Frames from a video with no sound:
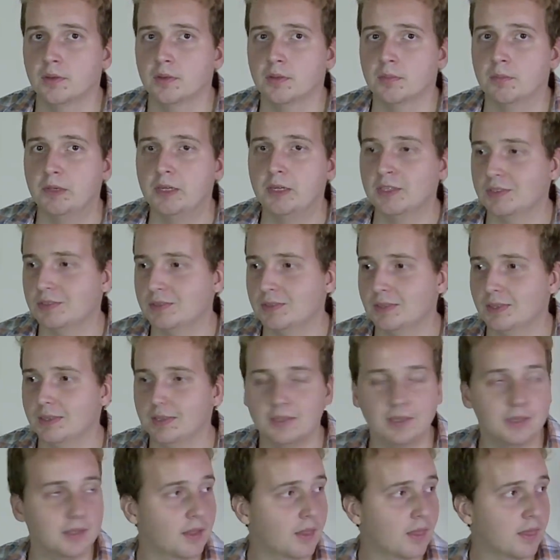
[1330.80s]
Because
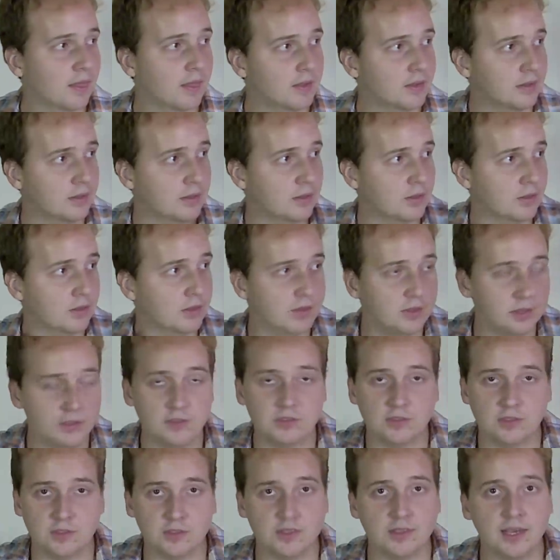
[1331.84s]
this
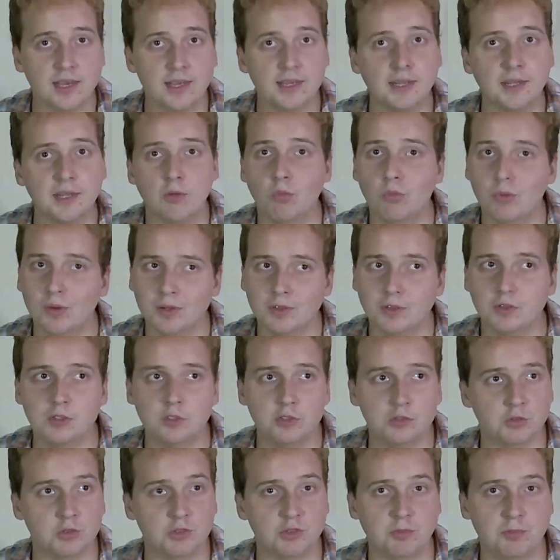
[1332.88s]
society will
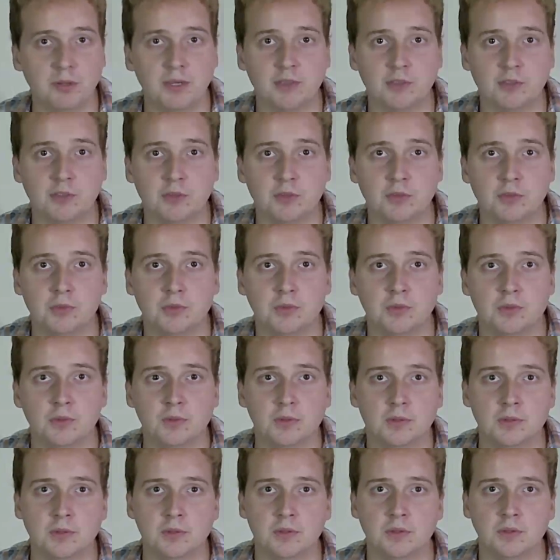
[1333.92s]
disrespect you.
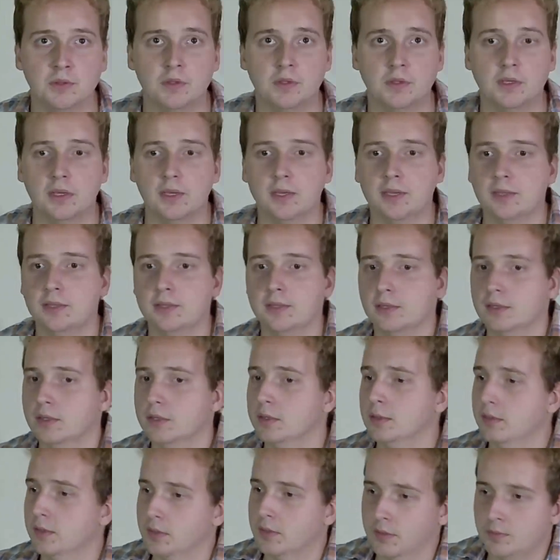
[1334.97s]
And
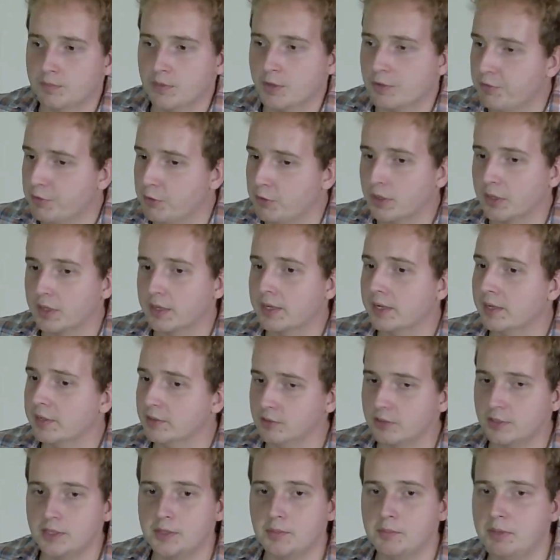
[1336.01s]
if you are
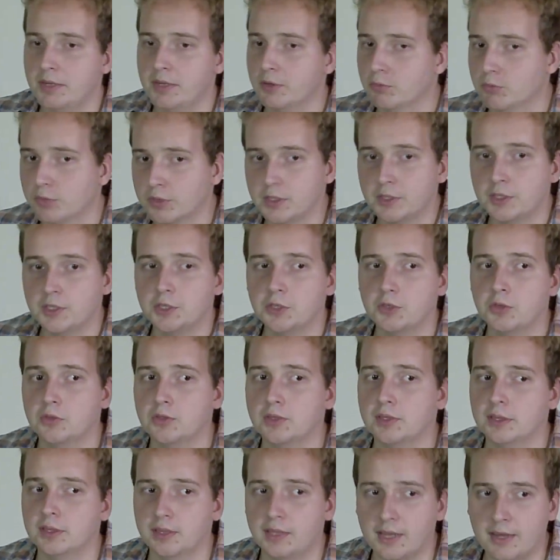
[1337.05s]
constantly being ridiculed
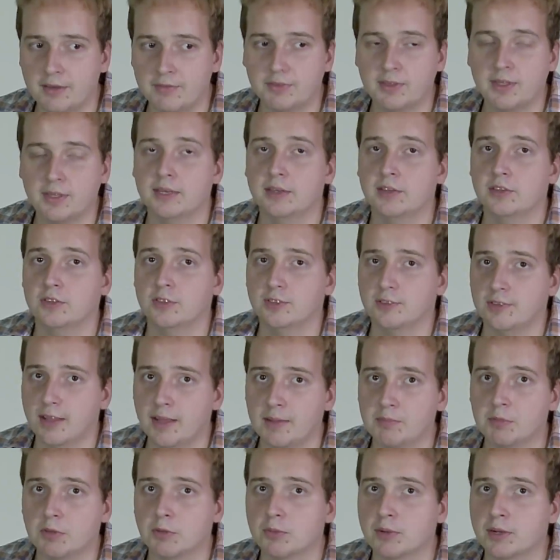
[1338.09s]
and laughed at and
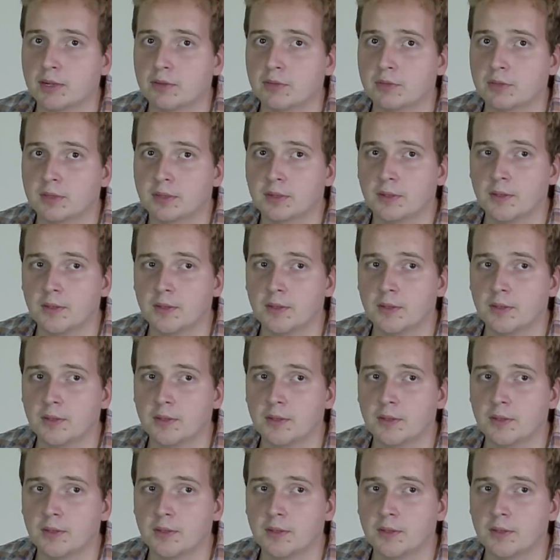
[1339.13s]
slapped around,